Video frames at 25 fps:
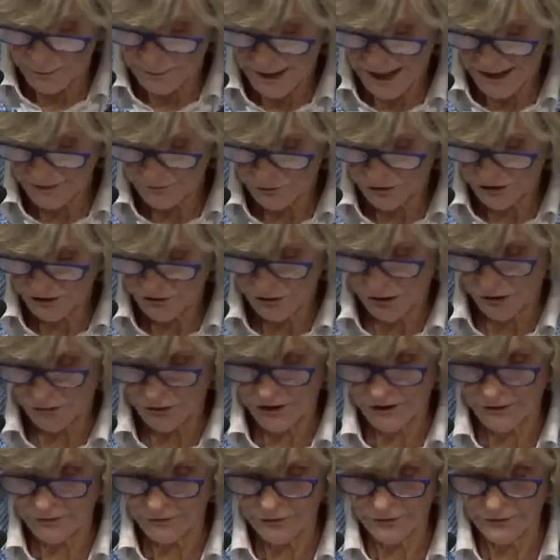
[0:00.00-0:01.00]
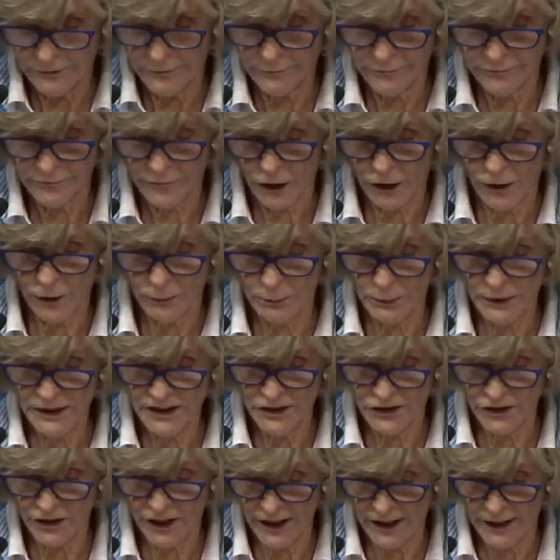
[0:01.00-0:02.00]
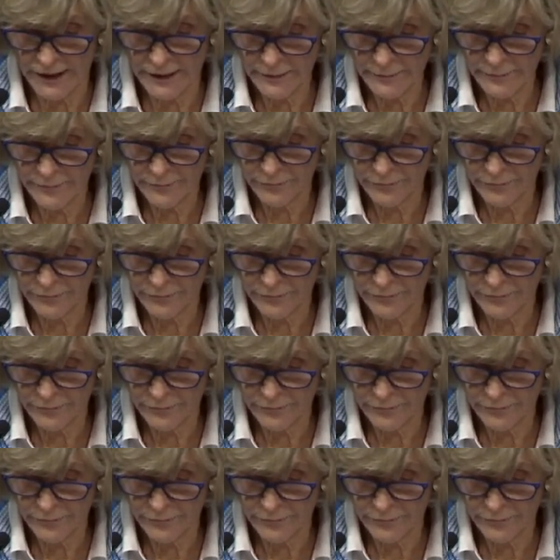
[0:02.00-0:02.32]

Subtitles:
Patrick Joseph, or PJ,